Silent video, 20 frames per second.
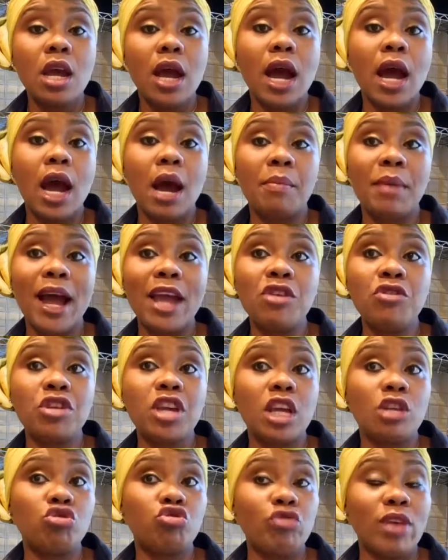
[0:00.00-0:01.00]
how you
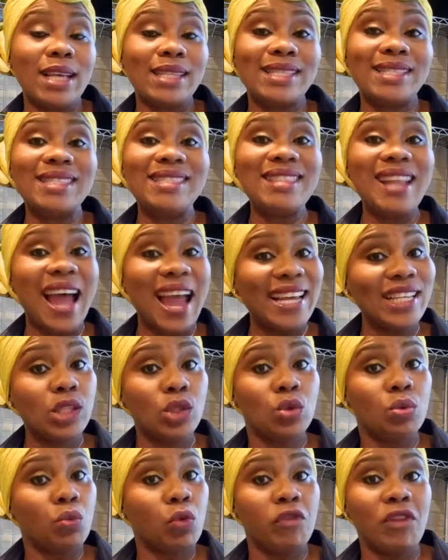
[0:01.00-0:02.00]
can dress
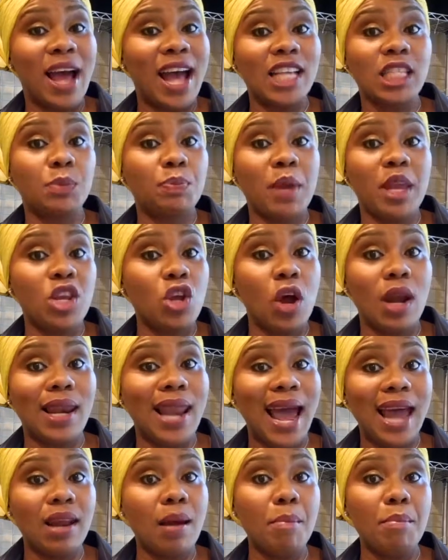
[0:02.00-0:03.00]
nice without spending a
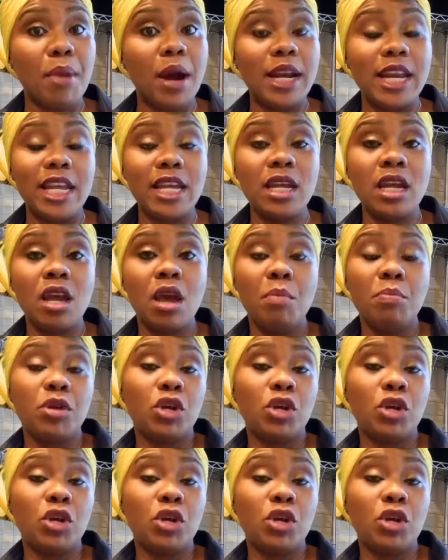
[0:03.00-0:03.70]
lot of money,